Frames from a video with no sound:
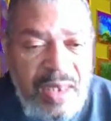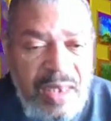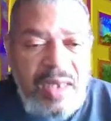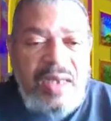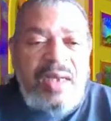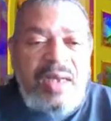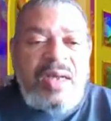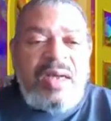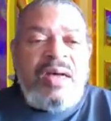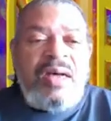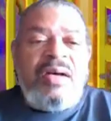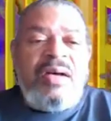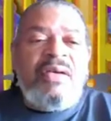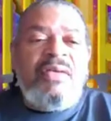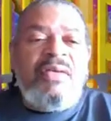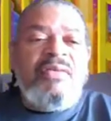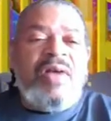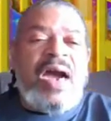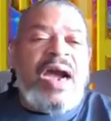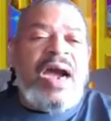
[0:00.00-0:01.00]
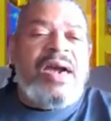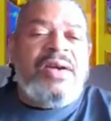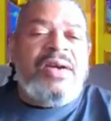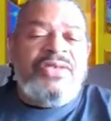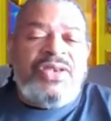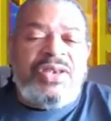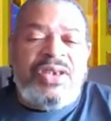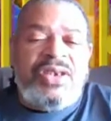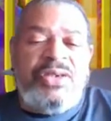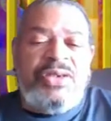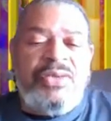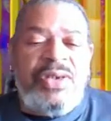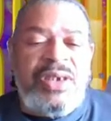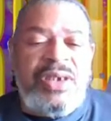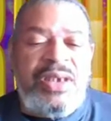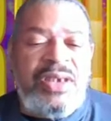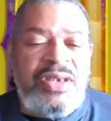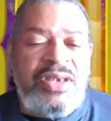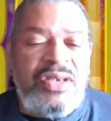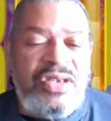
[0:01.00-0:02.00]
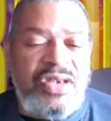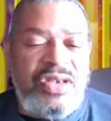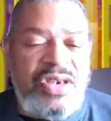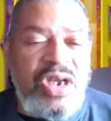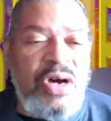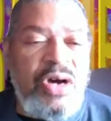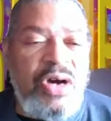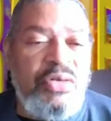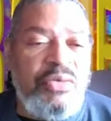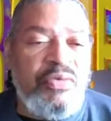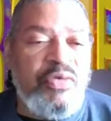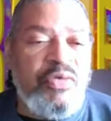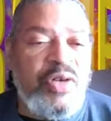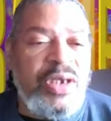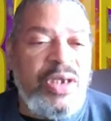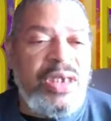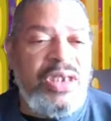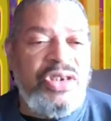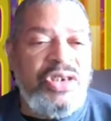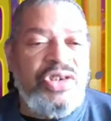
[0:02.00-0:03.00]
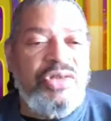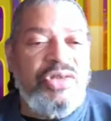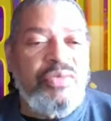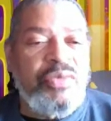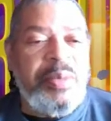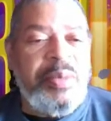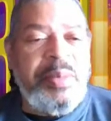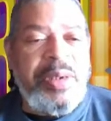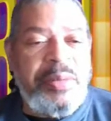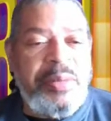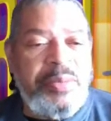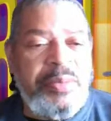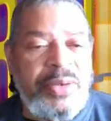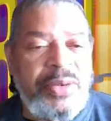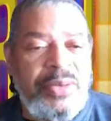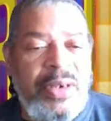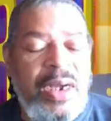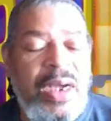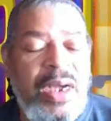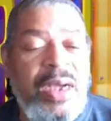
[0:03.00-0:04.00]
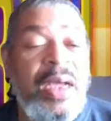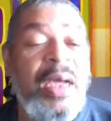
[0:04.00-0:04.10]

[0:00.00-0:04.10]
of our series, Don't Forget to Remember.